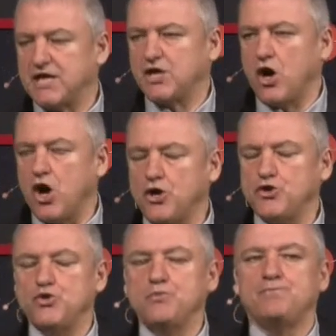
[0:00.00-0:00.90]
a
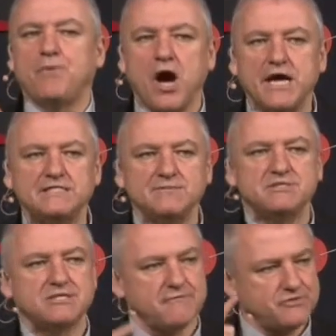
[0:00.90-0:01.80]
God who binds
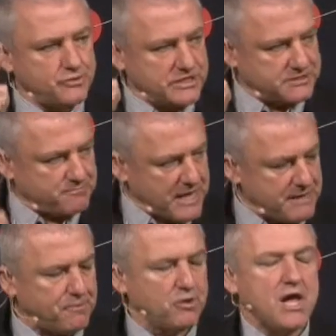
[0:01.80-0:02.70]
himself to his
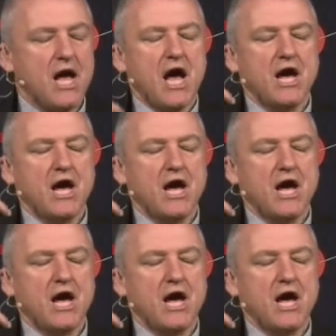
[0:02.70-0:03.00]
people,